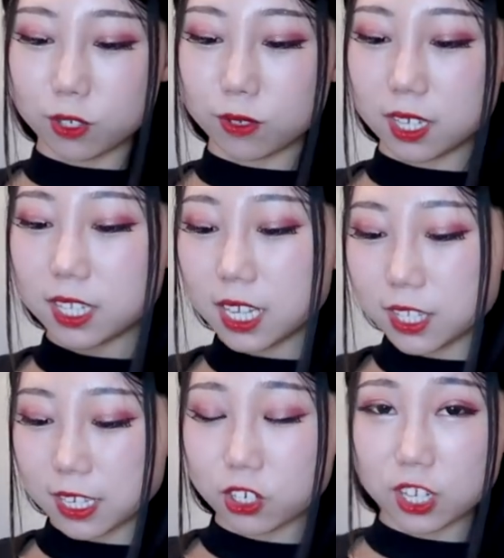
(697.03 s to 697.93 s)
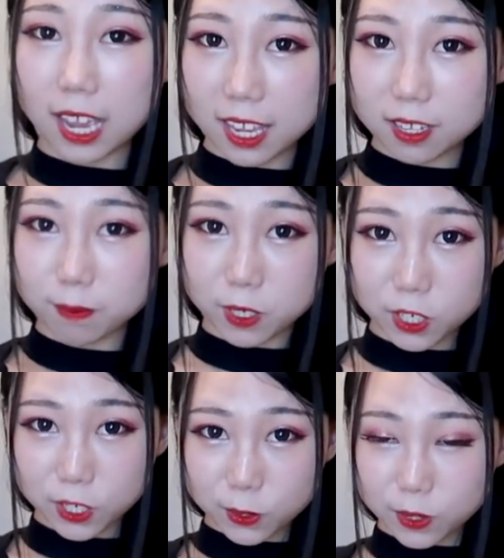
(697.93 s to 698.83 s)
So this is the jacket
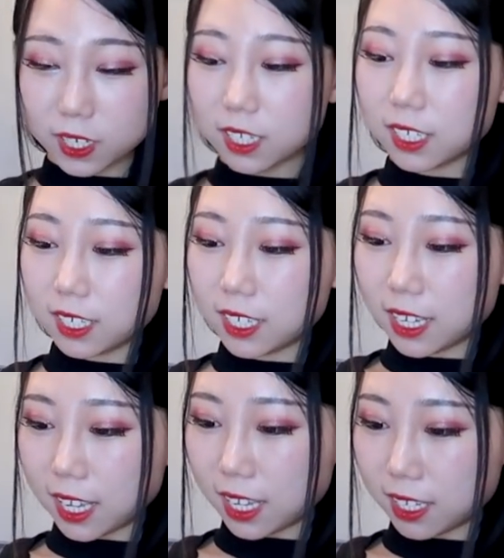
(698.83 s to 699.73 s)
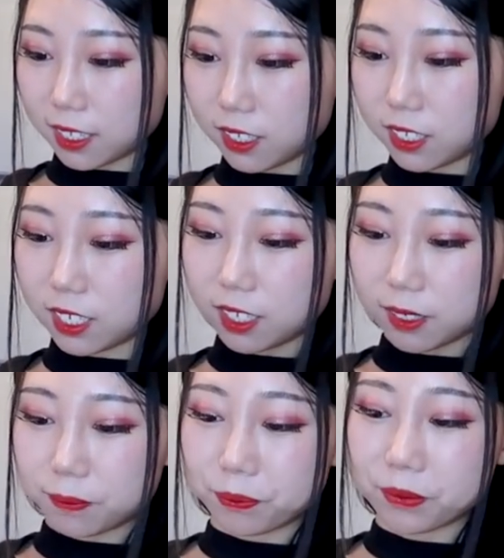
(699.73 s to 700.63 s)
material, and
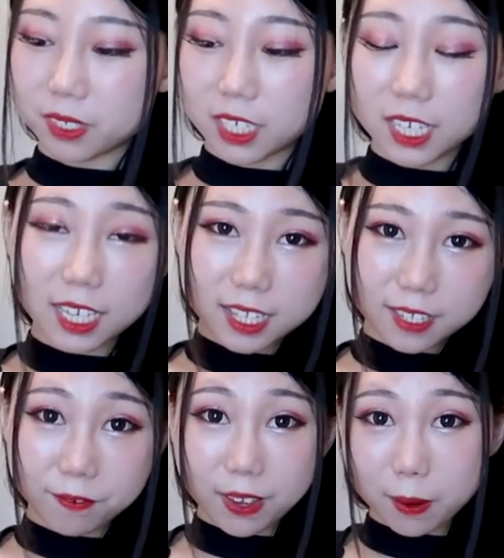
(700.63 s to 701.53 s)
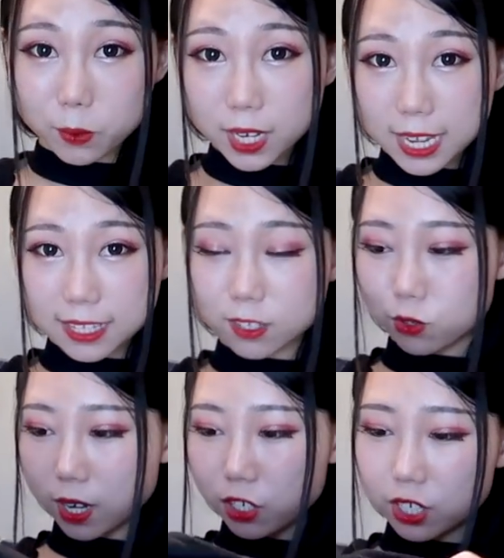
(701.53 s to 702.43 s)
the fabric is
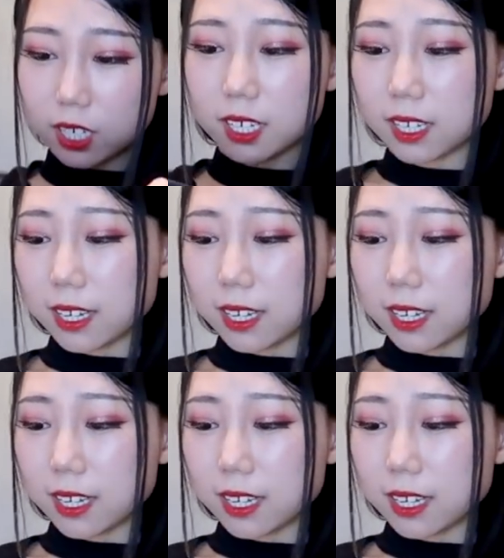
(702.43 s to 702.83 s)
stretchy.